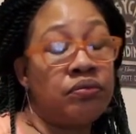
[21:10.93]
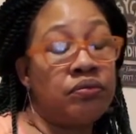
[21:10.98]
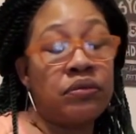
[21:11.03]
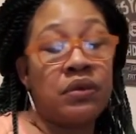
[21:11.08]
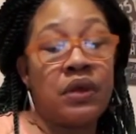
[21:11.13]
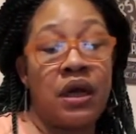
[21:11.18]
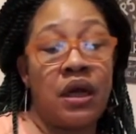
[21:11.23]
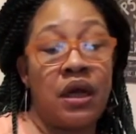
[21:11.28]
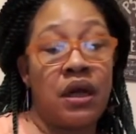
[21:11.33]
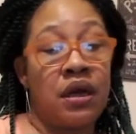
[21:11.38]

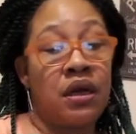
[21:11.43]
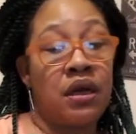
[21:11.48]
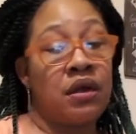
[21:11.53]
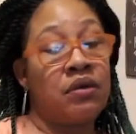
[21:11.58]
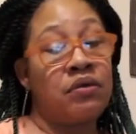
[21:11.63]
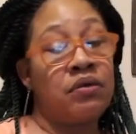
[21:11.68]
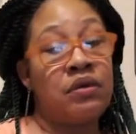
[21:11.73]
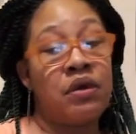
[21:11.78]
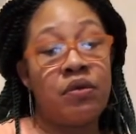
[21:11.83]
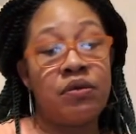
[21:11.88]
I don't
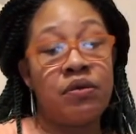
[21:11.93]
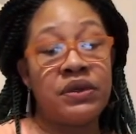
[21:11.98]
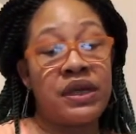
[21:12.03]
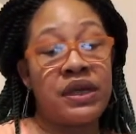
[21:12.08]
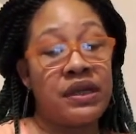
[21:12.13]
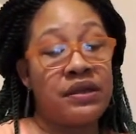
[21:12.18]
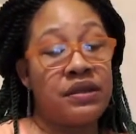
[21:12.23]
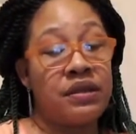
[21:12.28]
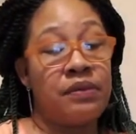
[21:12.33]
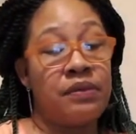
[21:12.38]
know what
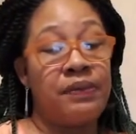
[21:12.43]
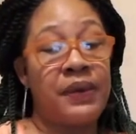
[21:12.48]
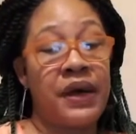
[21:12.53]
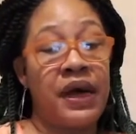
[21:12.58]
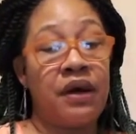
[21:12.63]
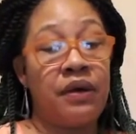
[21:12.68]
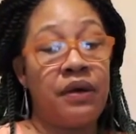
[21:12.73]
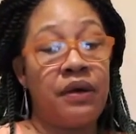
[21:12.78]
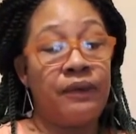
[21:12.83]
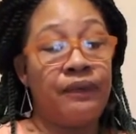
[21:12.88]
that's
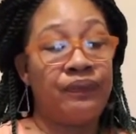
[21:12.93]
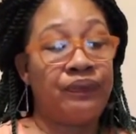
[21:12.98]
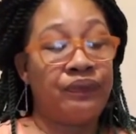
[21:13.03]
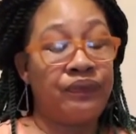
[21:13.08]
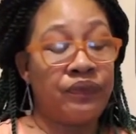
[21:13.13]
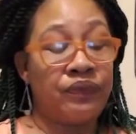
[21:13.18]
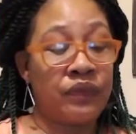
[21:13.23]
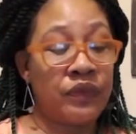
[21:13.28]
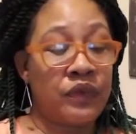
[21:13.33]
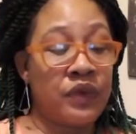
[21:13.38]
about.
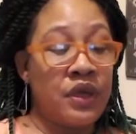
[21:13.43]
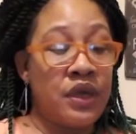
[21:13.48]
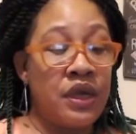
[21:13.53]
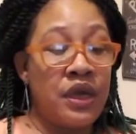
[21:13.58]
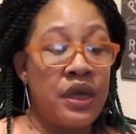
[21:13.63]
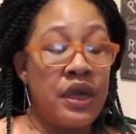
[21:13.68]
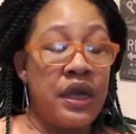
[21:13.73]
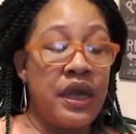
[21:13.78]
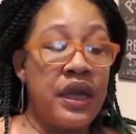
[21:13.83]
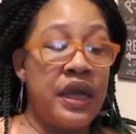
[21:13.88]

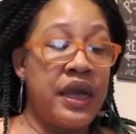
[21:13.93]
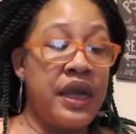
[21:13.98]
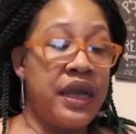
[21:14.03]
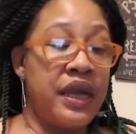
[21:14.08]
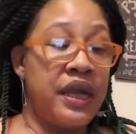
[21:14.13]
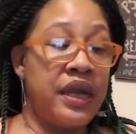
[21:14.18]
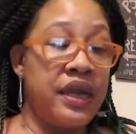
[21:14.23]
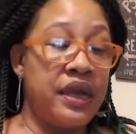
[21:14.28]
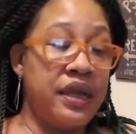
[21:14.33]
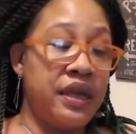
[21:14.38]

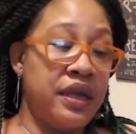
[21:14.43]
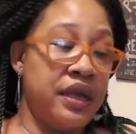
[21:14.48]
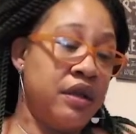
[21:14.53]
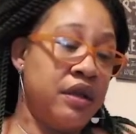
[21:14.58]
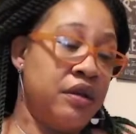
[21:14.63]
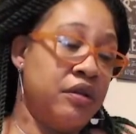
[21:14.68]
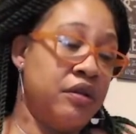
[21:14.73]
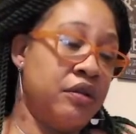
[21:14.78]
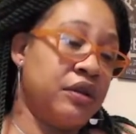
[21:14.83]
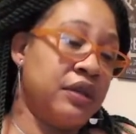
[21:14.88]
And it
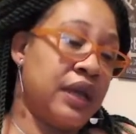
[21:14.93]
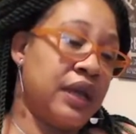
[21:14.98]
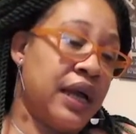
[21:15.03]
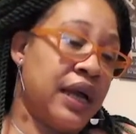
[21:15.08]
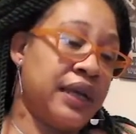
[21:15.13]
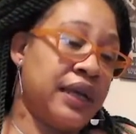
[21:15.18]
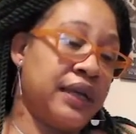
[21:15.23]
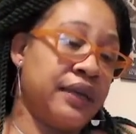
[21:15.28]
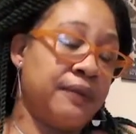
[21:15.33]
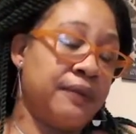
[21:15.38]
looked
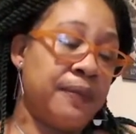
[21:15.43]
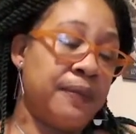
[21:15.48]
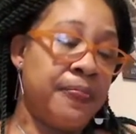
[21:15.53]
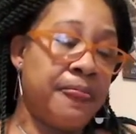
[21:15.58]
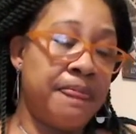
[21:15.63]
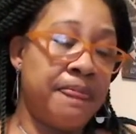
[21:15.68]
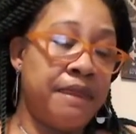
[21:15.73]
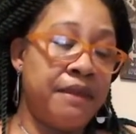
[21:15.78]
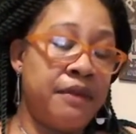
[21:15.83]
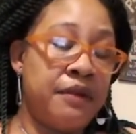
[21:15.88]
like
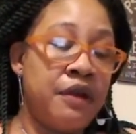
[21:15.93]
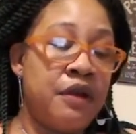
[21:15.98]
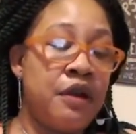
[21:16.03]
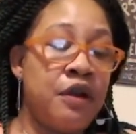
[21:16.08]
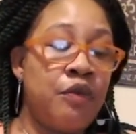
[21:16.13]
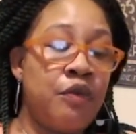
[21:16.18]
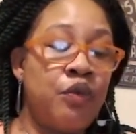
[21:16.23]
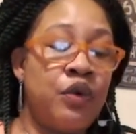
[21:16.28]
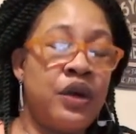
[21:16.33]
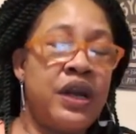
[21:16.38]

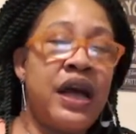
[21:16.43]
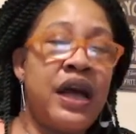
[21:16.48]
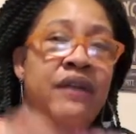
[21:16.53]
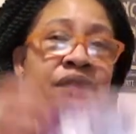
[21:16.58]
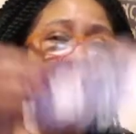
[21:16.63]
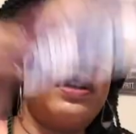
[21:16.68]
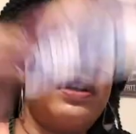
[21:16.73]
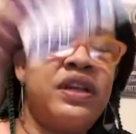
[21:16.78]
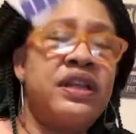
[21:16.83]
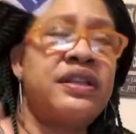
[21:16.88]
whatever this